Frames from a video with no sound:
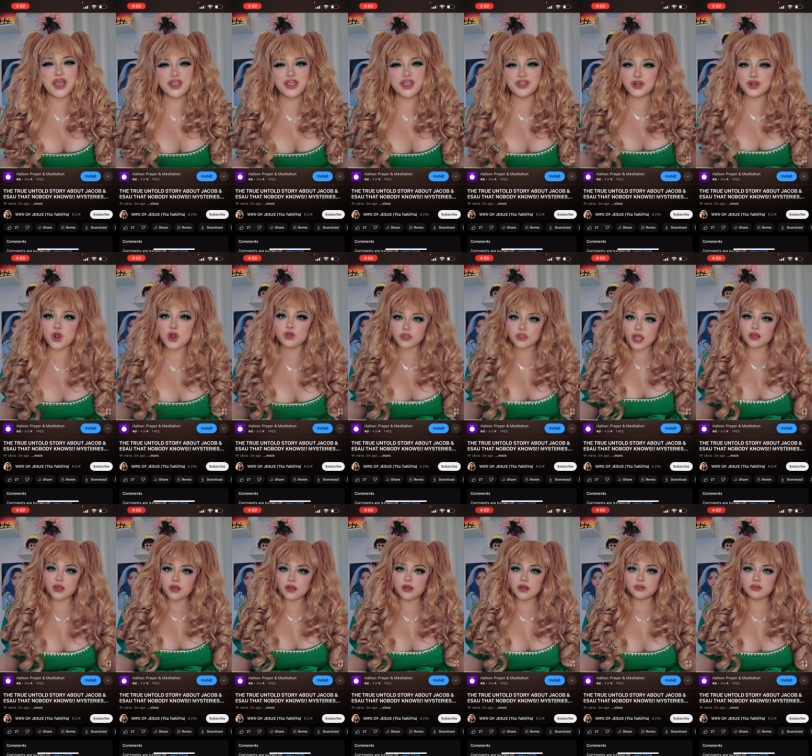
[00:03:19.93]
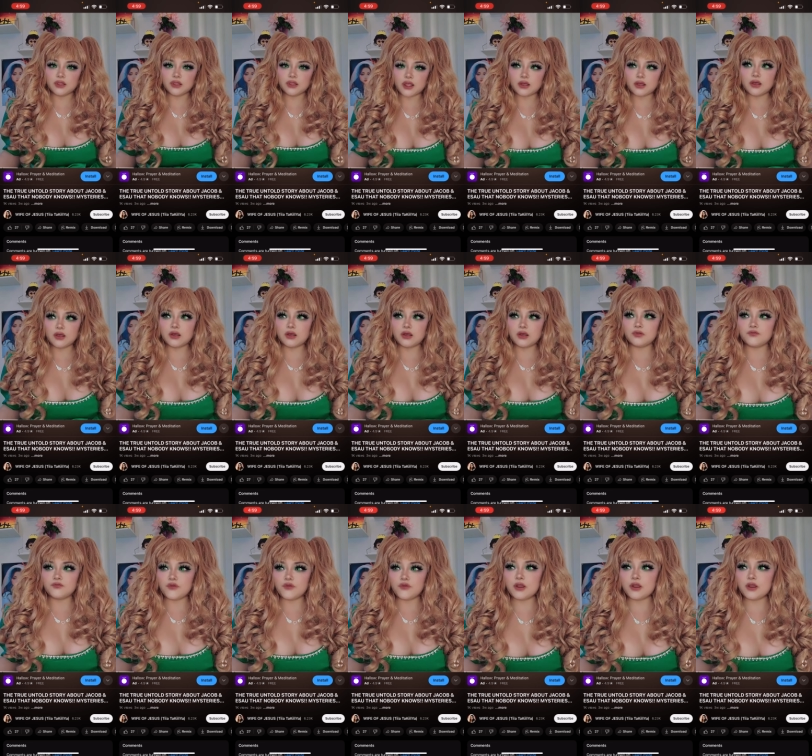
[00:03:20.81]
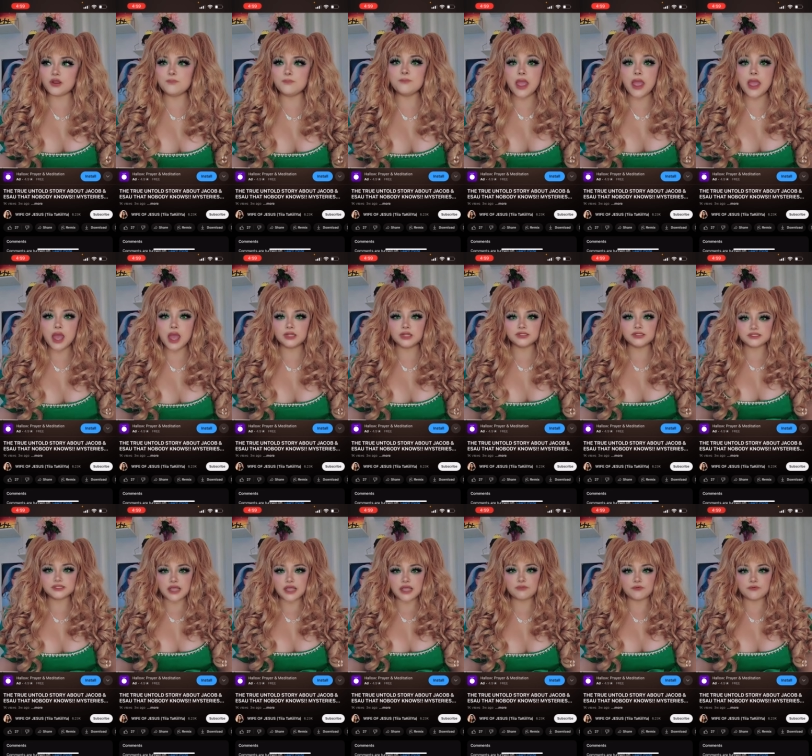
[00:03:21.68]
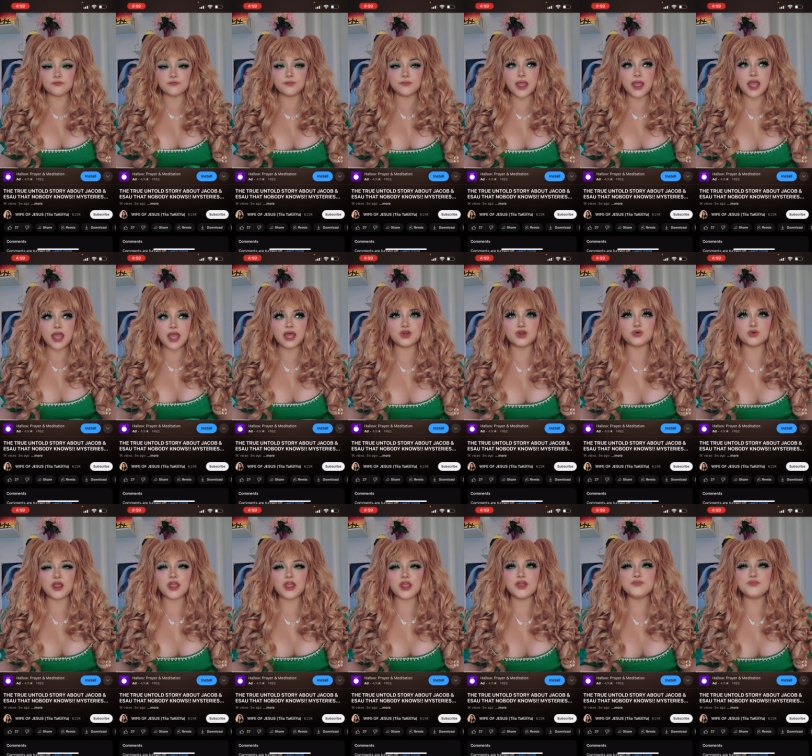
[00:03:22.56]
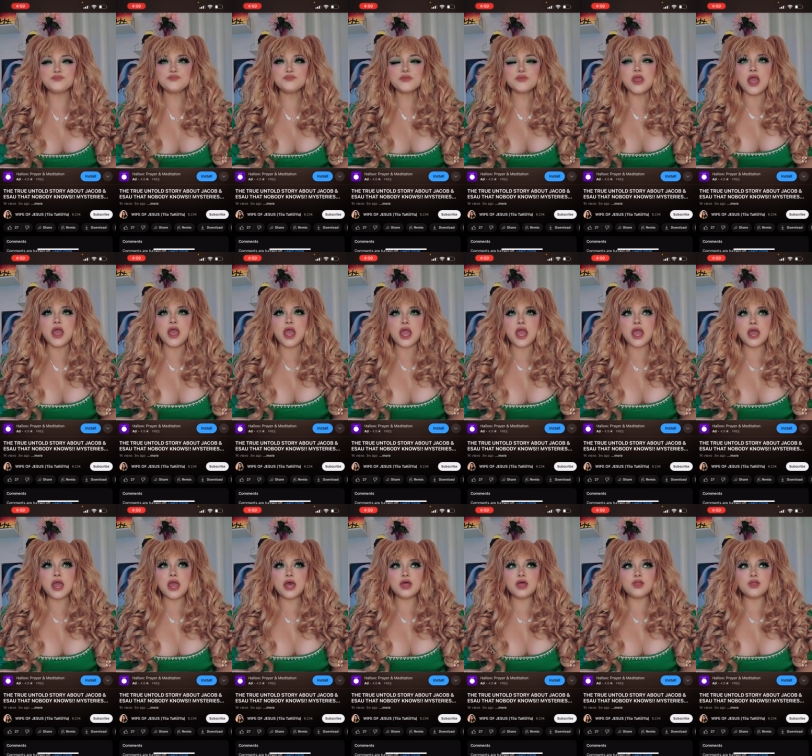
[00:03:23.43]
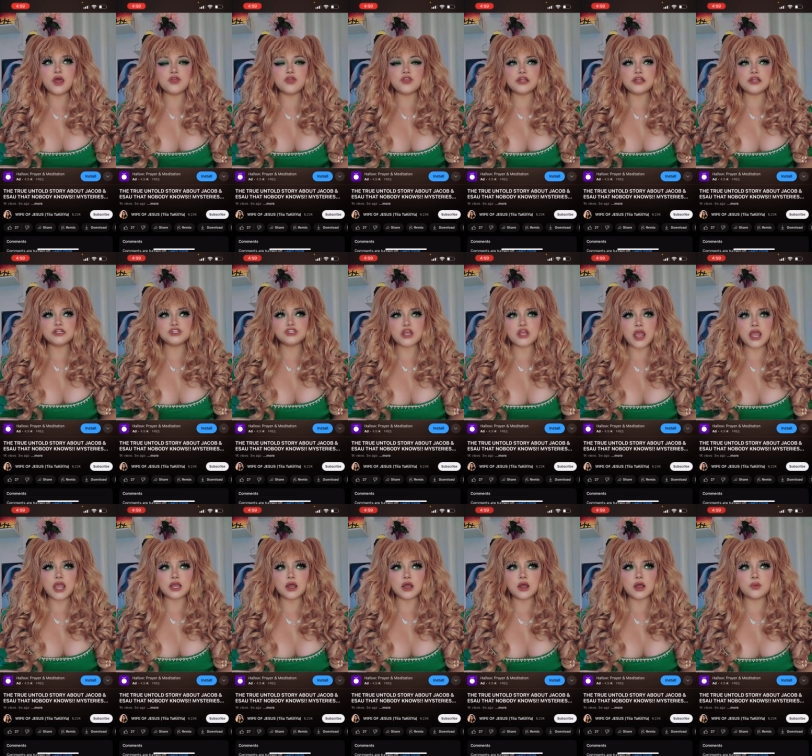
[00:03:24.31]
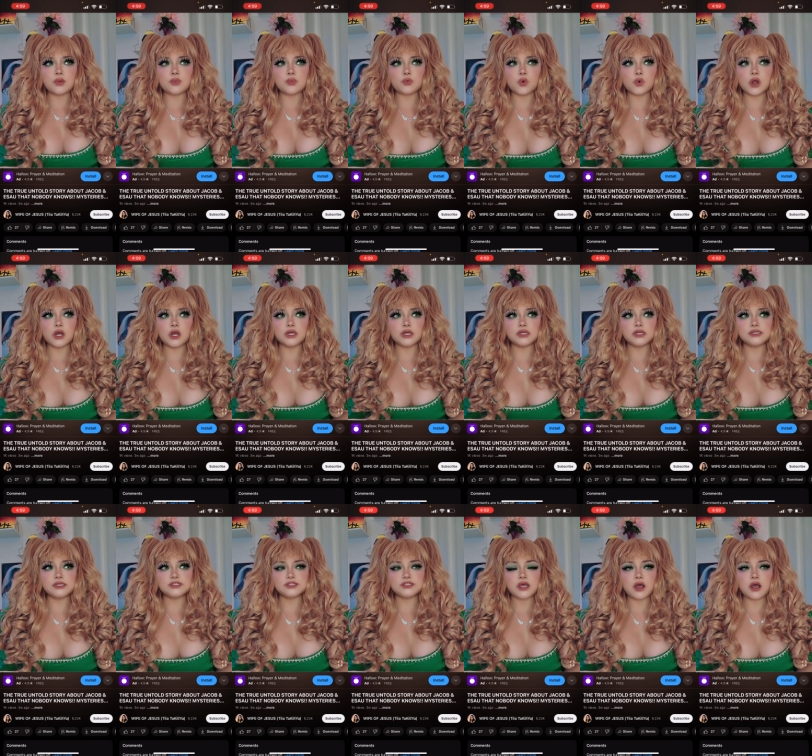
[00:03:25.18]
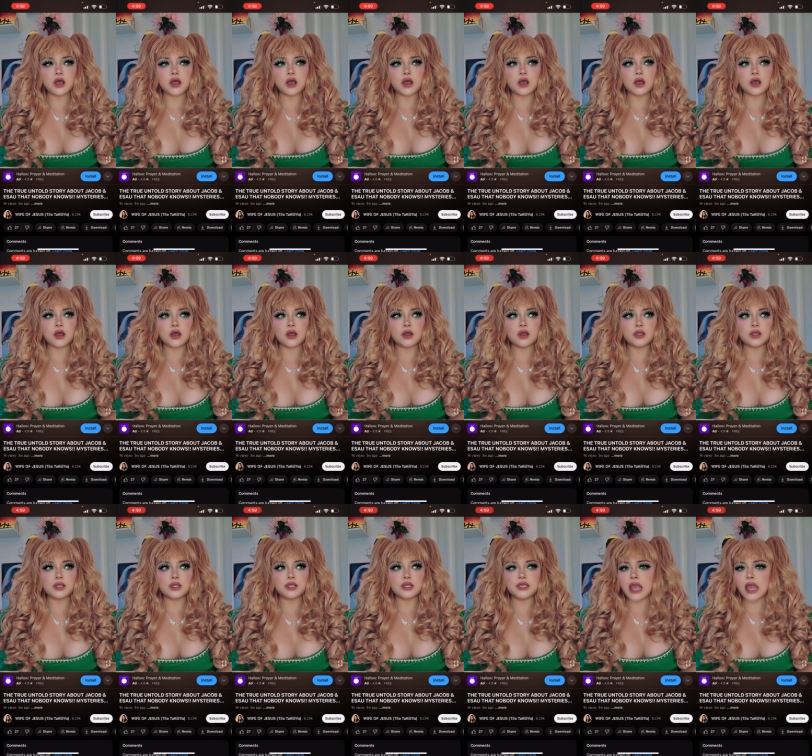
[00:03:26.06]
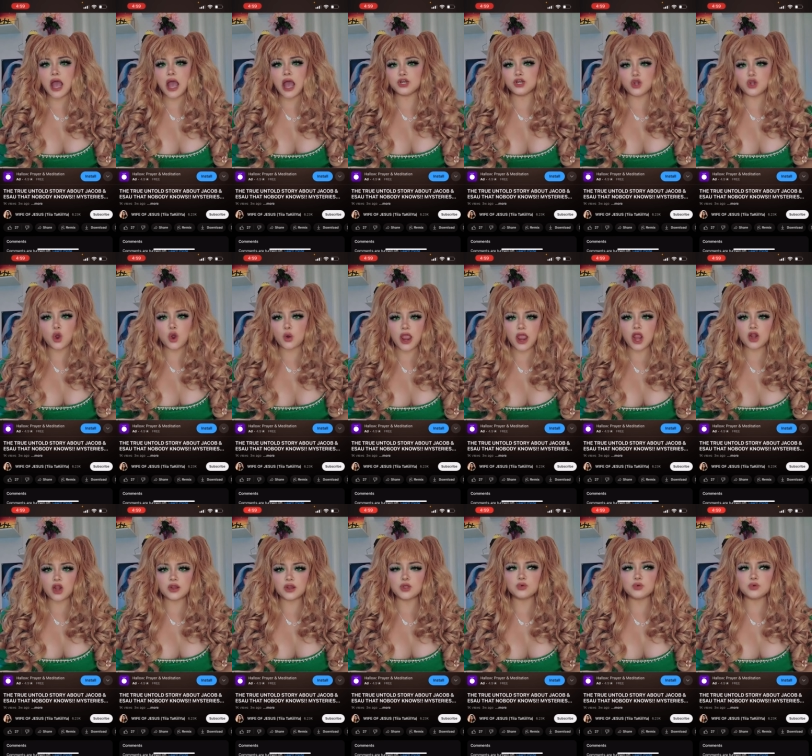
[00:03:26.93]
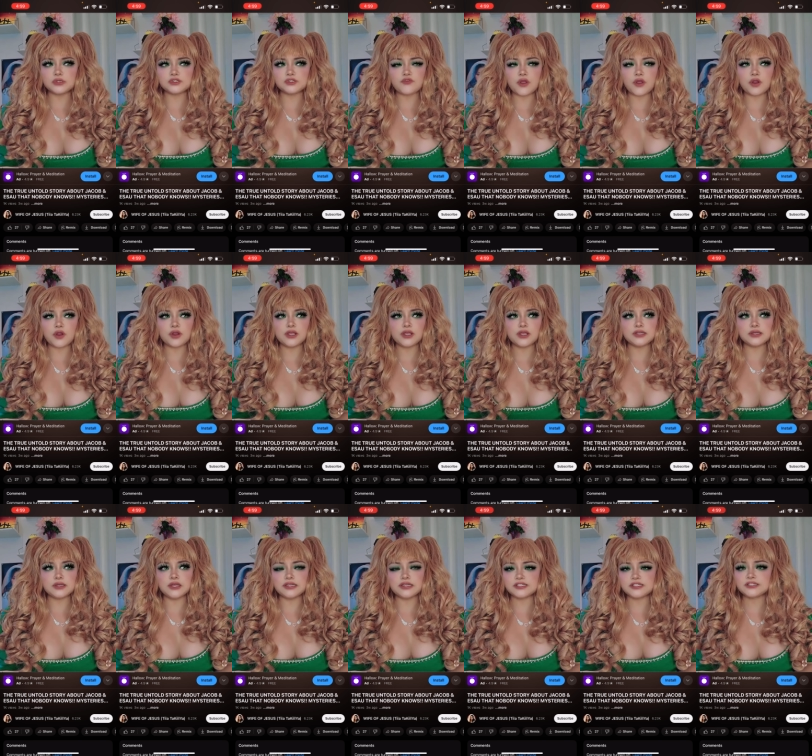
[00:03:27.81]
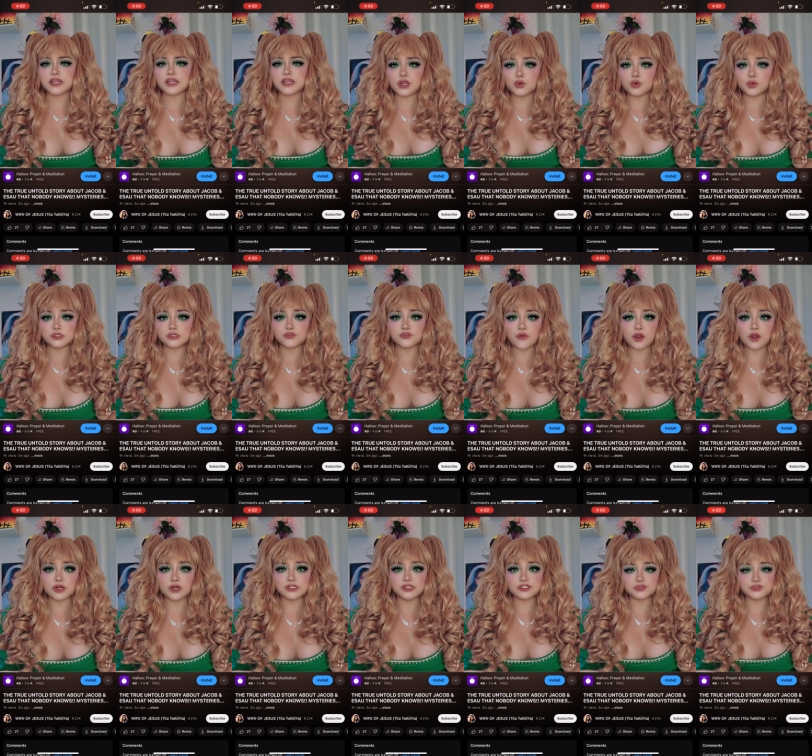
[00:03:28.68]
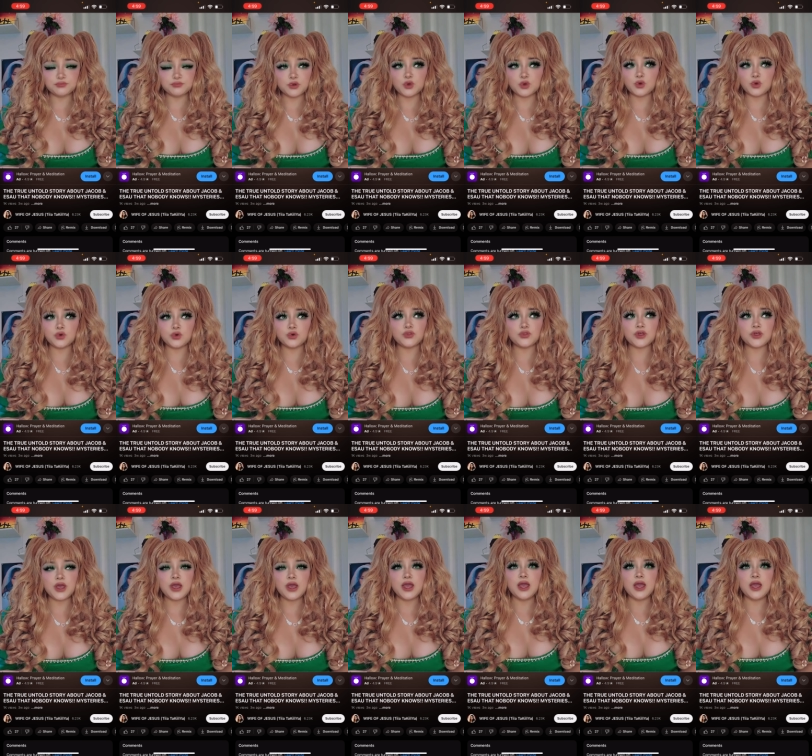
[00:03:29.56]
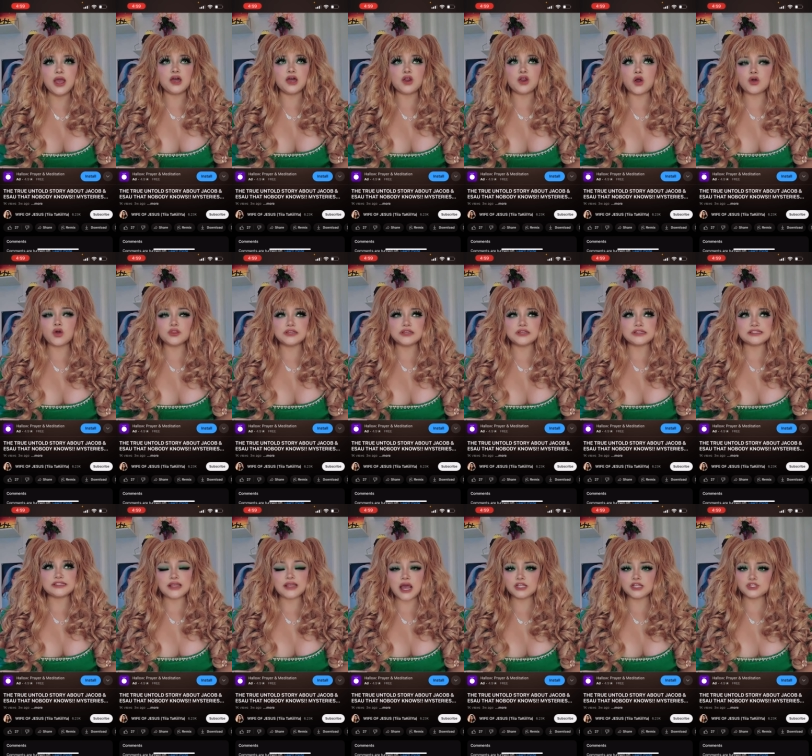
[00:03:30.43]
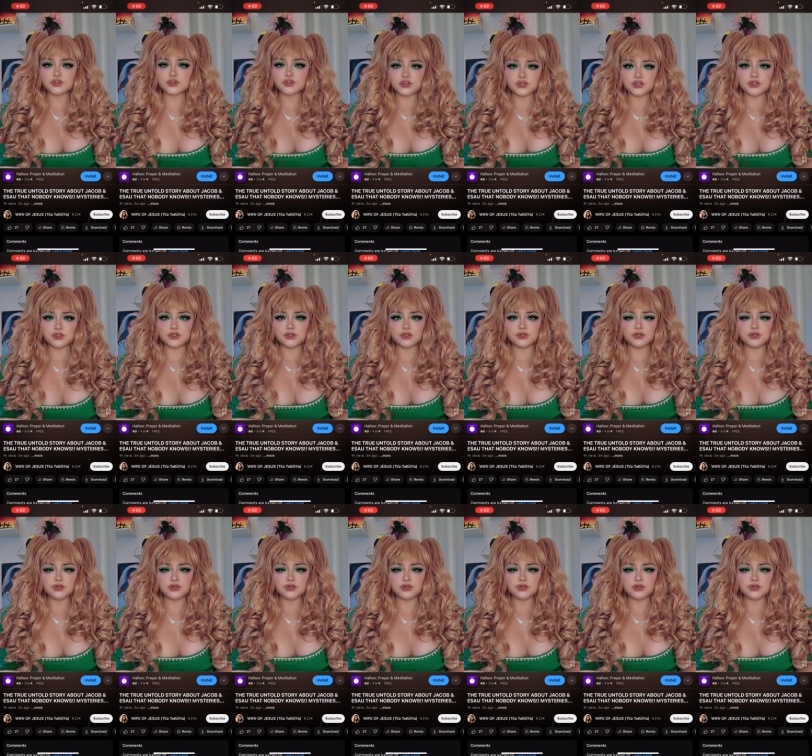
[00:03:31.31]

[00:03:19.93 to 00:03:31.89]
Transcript: you know like like a very man's type of man right and and then jacob was uh, he had no hair he was very his skin was very smooth and all this and that so you,